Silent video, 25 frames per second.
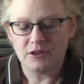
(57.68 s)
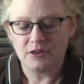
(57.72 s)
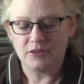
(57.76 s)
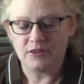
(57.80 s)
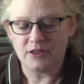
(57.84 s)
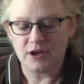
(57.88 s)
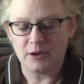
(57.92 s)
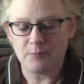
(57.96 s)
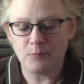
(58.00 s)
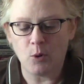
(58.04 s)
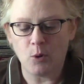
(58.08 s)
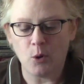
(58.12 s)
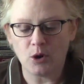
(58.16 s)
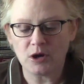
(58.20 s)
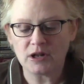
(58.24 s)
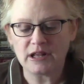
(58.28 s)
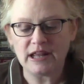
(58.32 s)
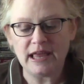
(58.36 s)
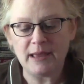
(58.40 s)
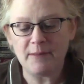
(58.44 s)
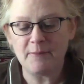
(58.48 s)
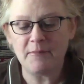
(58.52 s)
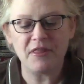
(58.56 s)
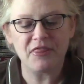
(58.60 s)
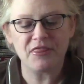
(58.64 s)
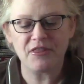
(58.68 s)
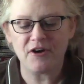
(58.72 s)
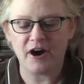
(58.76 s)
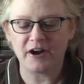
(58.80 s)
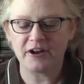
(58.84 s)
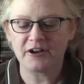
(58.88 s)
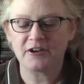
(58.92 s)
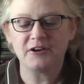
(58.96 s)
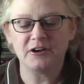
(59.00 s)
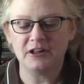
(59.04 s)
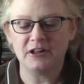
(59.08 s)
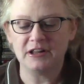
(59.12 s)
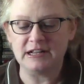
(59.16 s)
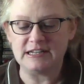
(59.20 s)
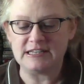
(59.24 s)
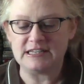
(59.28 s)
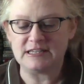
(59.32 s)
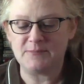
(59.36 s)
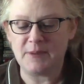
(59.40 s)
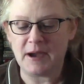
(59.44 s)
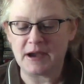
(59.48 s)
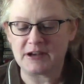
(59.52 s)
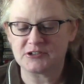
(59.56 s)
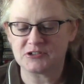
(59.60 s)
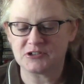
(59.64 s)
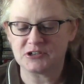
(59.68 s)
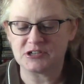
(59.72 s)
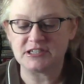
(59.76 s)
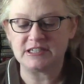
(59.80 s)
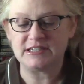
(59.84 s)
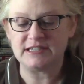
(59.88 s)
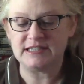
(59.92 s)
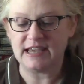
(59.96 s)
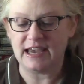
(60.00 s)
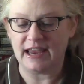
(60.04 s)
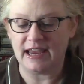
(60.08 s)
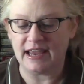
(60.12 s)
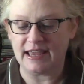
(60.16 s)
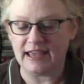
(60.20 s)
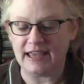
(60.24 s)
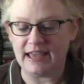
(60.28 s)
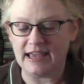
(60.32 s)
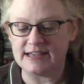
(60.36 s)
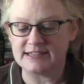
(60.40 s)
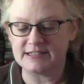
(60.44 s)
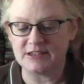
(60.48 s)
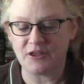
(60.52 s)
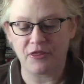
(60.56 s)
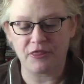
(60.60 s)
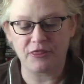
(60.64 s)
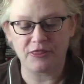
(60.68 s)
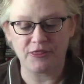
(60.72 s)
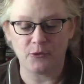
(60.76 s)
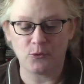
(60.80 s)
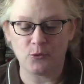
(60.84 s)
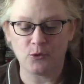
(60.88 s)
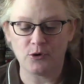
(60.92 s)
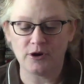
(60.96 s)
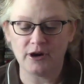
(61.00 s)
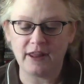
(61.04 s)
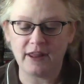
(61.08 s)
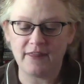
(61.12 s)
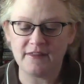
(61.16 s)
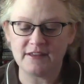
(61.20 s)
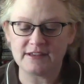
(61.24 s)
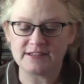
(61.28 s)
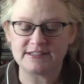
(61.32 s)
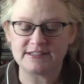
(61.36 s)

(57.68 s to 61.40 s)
The portly, methodical Inspector Singh is a thorn in the